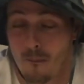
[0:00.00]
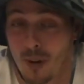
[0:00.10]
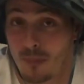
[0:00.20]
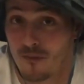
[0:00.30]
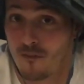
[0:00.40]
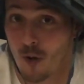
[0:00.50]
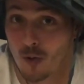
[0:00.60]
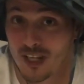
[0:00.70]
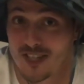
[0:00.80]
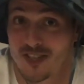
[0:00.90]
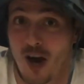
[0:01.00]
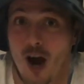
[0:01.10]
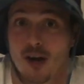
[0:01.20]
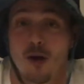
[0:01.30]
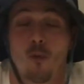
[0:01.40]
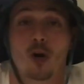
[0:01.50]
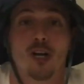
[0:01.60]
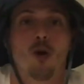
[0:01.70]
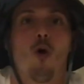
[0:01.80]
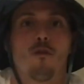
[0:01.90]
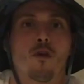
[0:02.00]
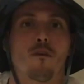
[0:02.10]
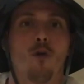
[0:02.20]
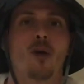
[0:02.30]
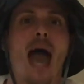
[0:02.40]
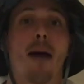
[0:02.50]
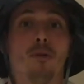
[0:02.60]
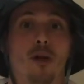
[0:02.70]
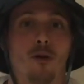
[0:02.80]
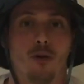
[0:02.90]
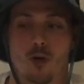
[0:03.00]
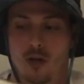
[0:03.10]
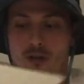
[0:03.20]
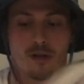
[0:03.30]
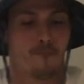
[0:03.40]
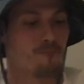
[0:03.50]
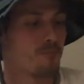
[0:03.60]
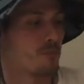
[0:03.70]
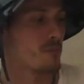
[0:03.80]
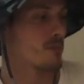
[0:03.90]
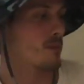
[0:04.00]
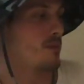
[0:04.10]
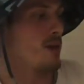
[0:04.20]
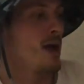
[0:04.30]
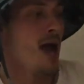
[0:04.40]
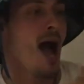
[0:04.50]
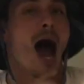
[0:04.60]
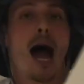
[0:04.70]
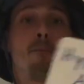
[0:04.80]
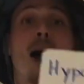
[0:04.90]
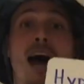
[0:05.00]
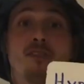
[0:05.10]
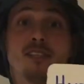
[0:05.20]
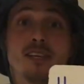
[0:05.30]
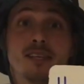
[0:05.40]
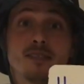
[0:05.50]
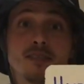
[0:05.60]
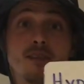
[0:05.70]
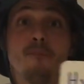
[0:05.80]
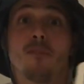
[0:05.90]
But before we start, we're going to go over a vocabulary word. Hypothesis.